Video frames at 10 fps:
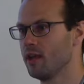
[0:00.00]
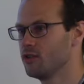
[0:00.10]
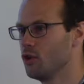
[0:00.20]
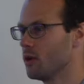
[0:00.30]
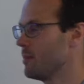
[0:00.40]

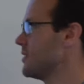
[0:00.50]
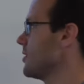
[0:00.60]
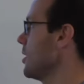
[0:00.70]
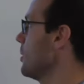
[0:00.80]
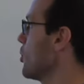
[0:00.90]
so you can
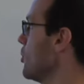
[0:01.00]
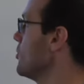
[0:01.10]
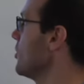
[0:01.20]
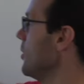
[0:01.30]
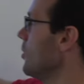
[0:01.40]
basically
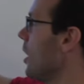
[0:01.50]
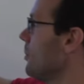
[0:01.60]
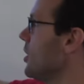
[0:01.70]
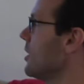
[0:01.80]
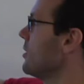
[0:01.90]
produce a little
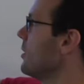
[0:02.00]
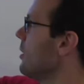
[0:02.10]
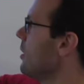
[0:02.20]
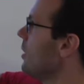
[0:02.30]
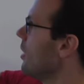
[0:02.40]
object
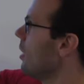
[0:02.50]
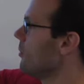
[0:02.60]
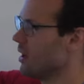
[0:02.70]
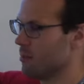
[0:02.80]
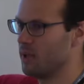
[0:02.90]
um,
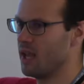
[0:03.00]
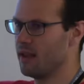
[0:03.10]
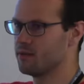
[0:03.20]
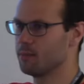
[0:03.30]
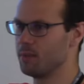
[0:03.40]
that
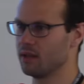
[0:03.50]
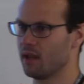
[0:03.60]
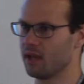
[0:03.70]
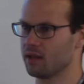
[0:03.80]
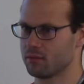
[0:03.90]
behaves a bit
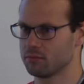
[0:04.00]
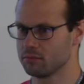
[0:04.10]
like